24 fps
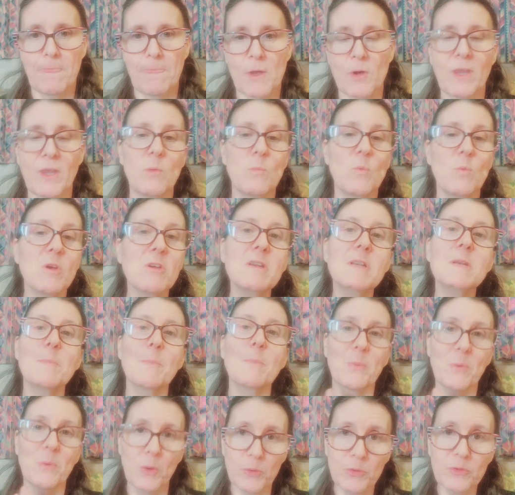Okay, we're in a
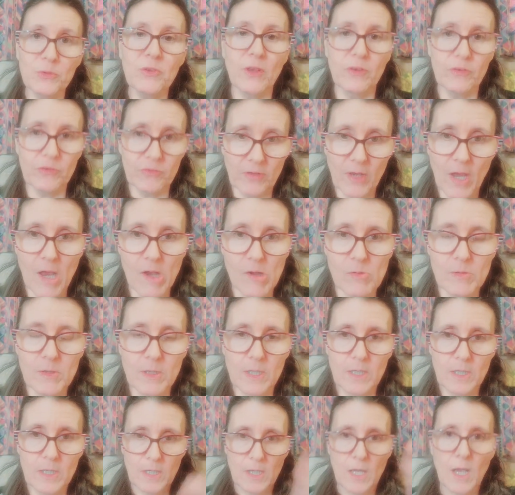process now
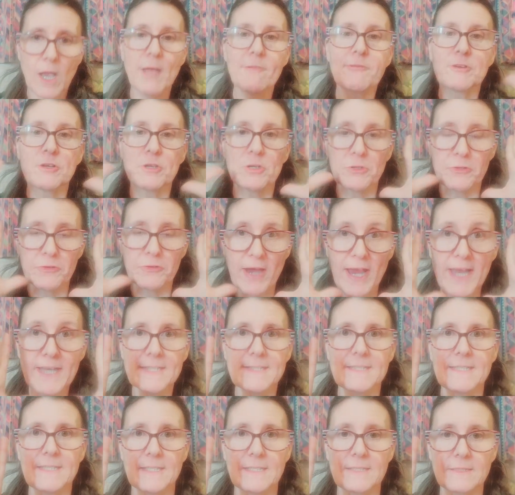of
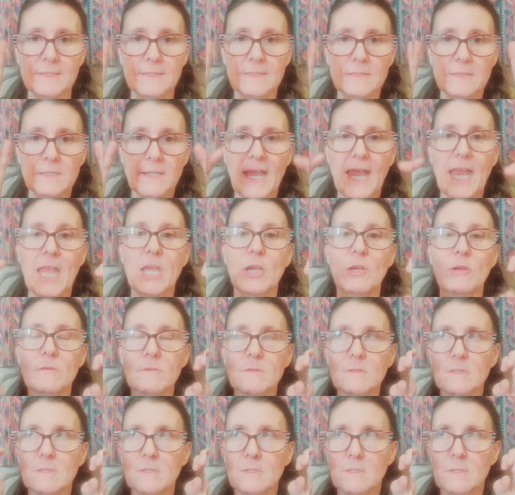correcting a
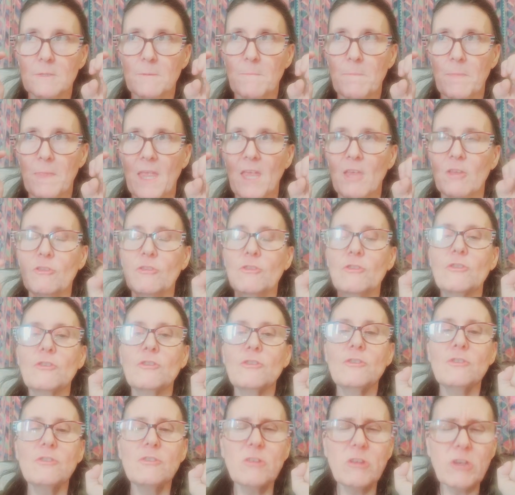
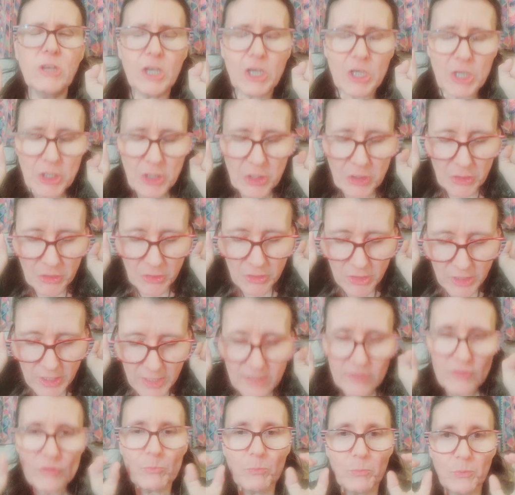
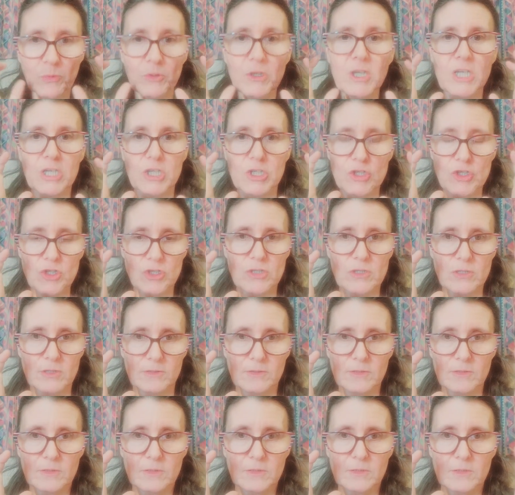serious breach
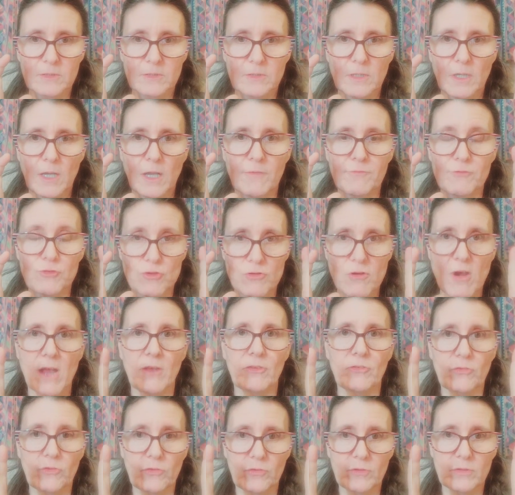of
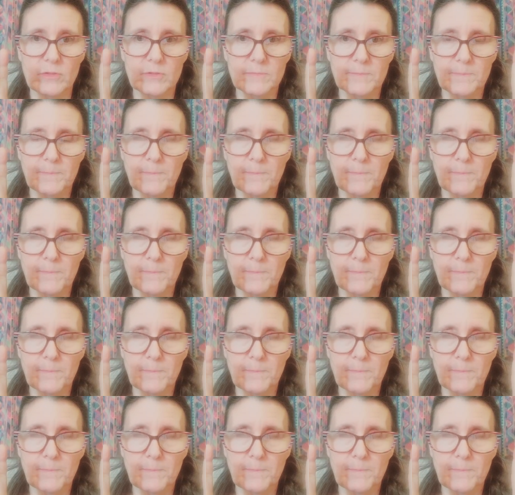trust.